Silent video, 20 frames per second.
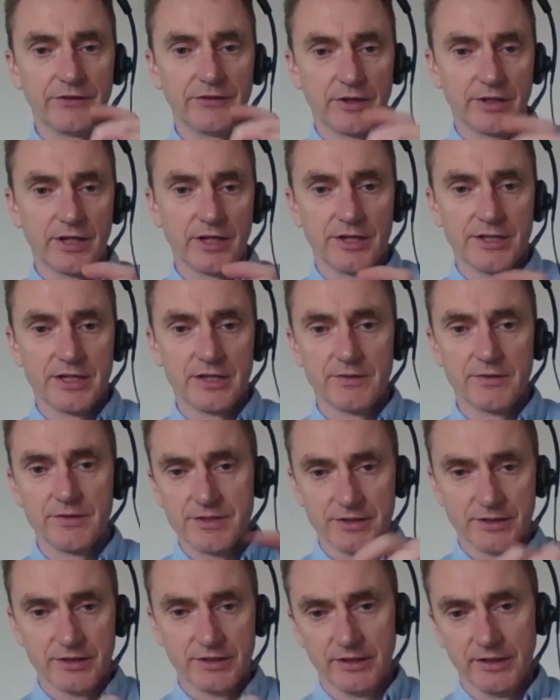So the idea is
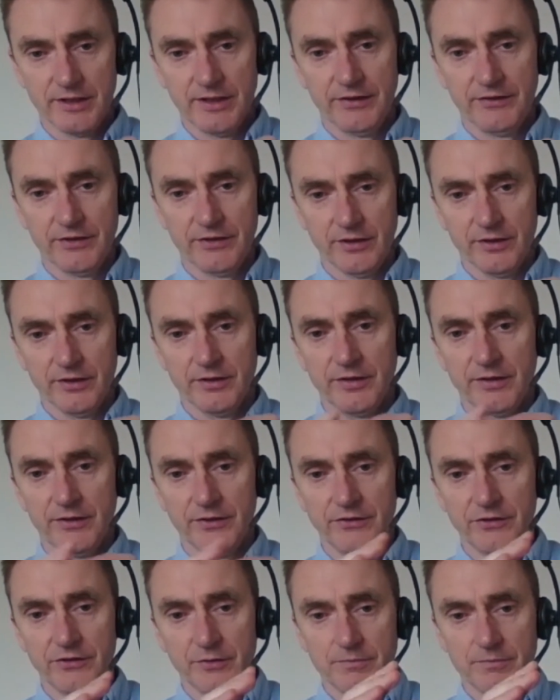that
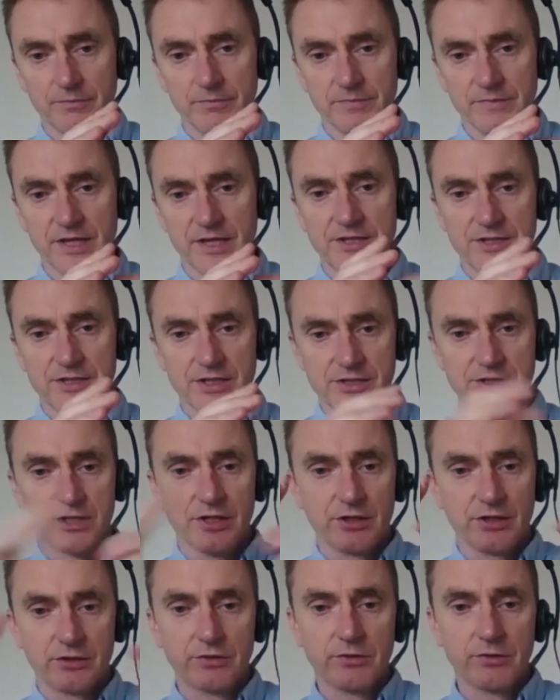there's some nested
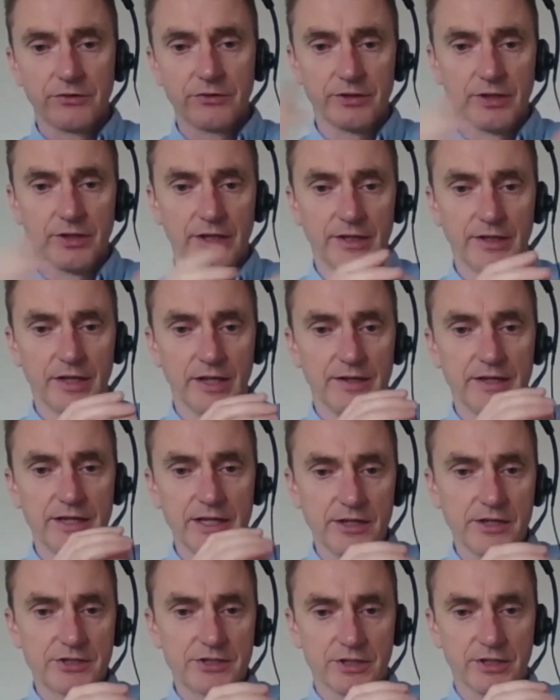circles, and the
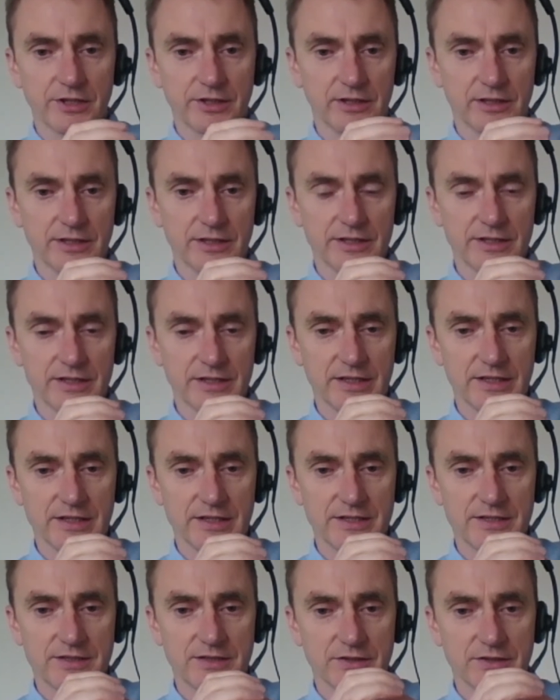inner circle
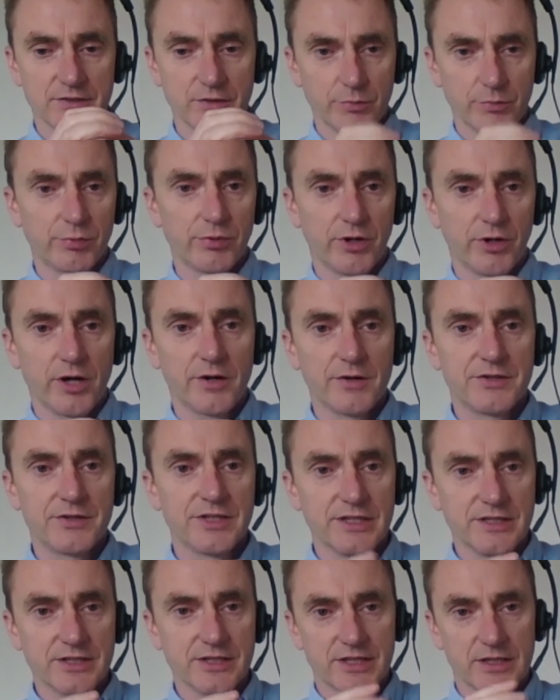is the sort of
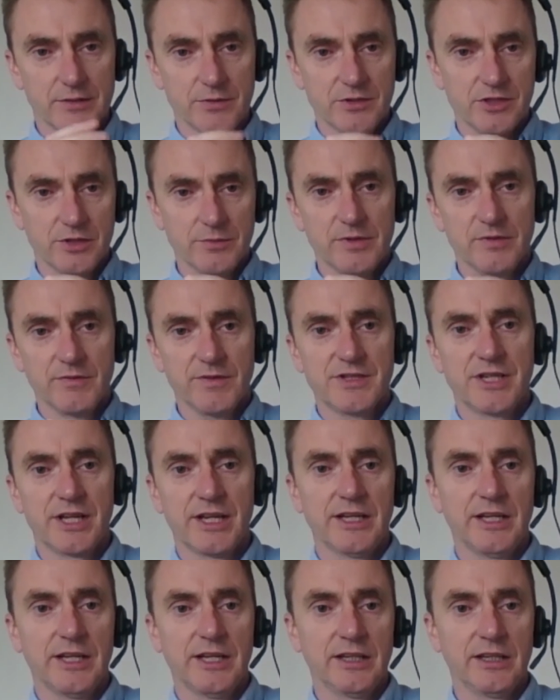priority to say we should be
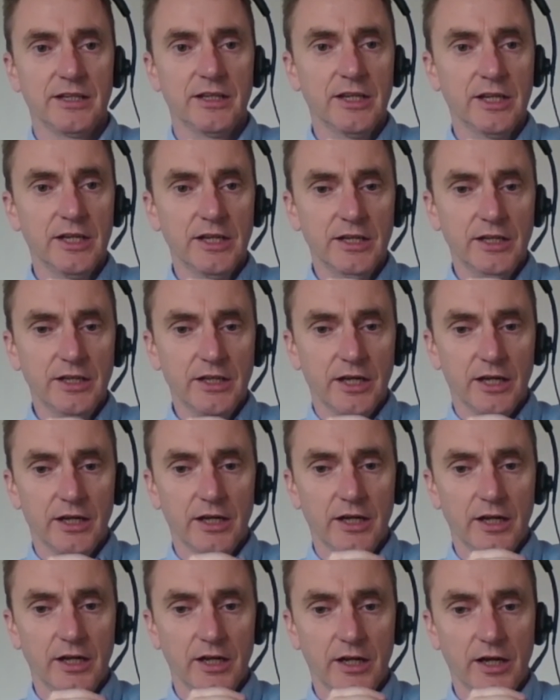retaining
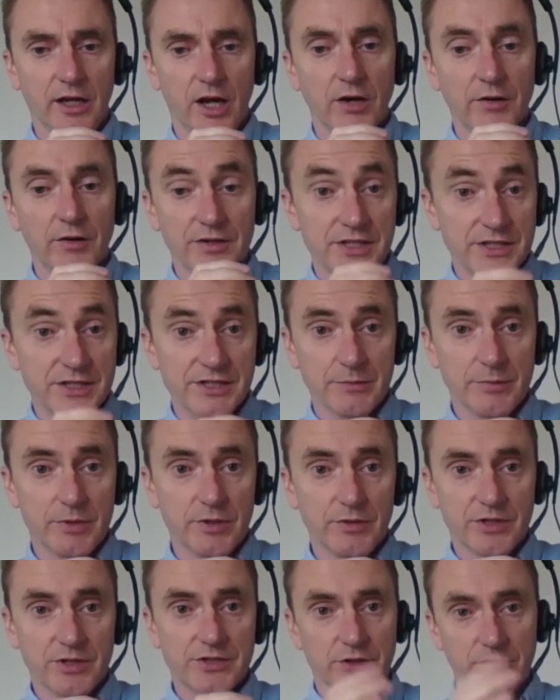our existing
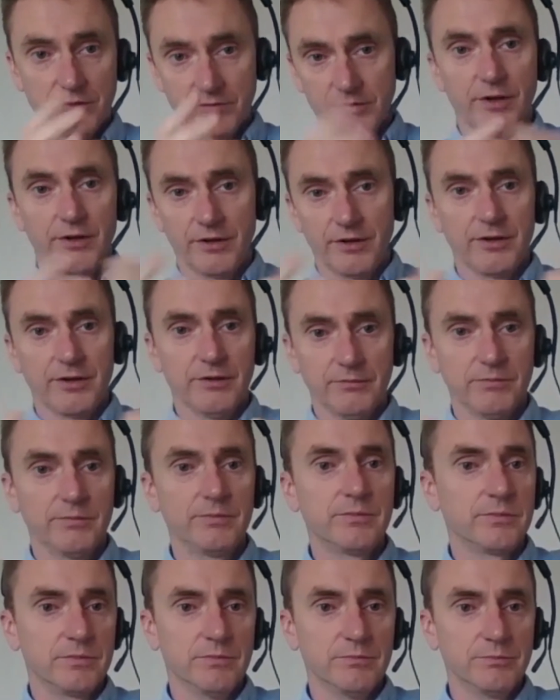building stock rather than
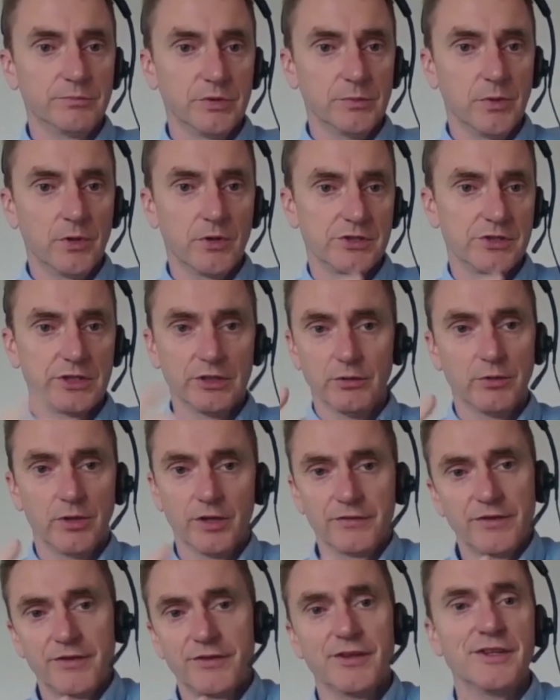demolishing it all
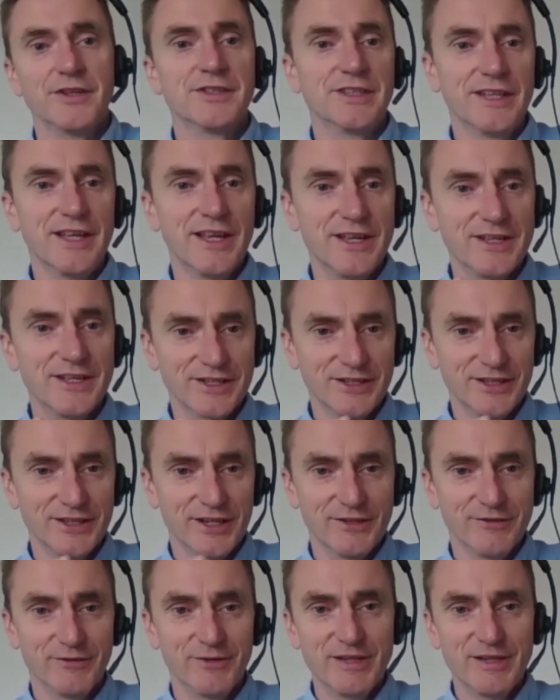after 30 years
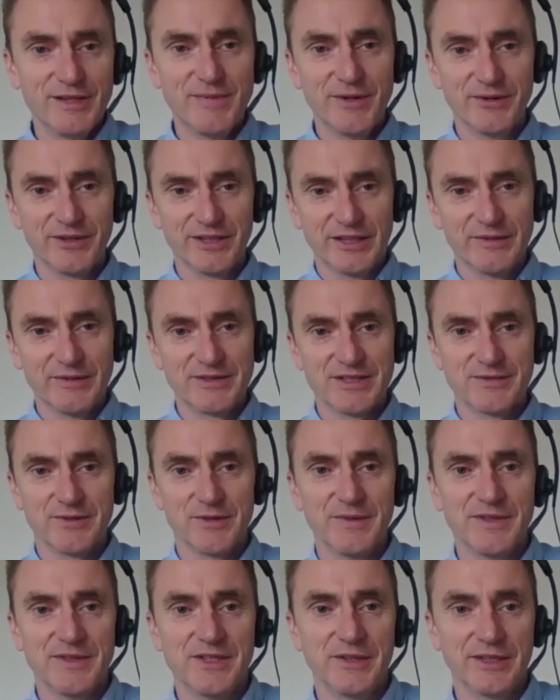and rebuilding it, which is
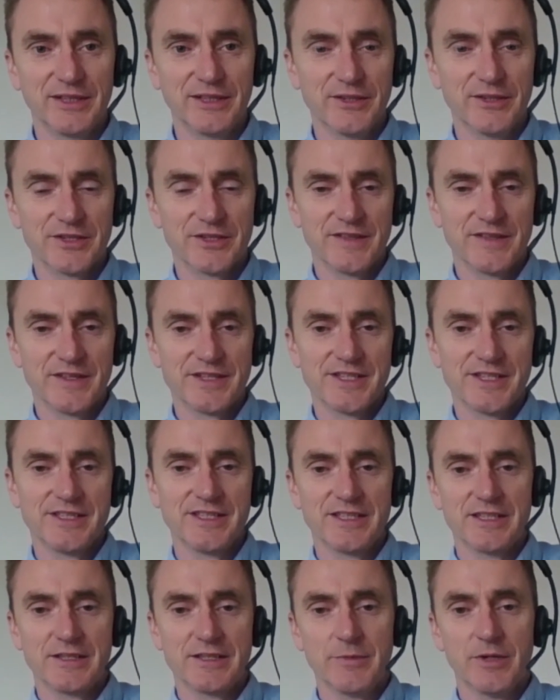what we're doing in lots of our
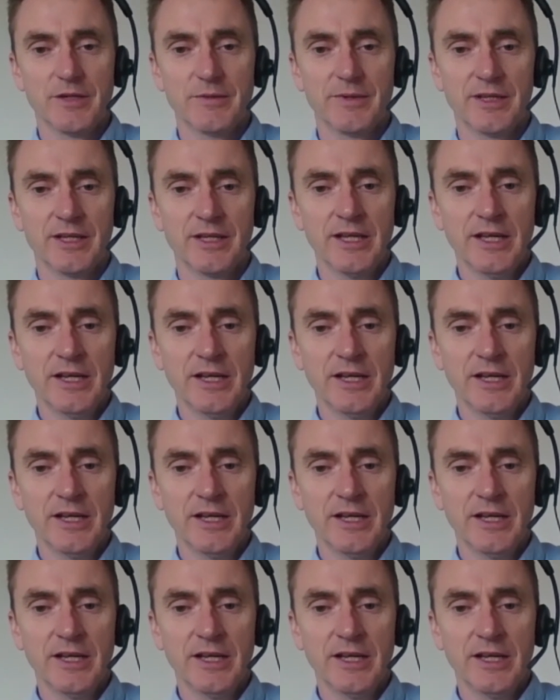cities at the moment.